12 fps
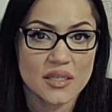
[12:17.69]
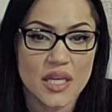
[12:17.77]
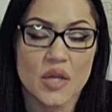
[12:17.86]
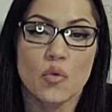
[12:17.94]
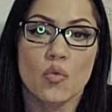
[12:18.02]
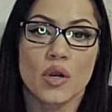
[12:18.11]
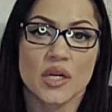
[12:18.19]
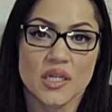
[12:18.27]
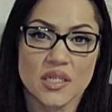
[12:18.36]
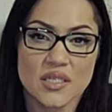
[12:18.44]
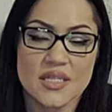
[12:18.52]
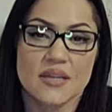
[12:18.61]
It
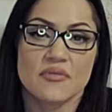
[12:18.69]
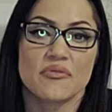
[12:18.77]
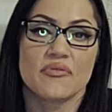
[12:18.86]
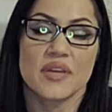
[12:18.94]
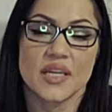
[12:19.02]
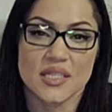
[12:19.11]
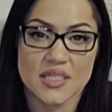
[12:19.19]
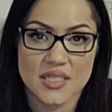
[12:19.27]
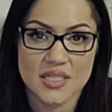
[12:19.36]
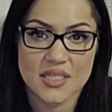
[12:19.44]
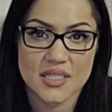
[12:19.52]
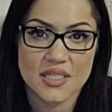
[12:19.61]
works, it
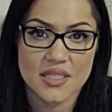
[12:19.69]
fits.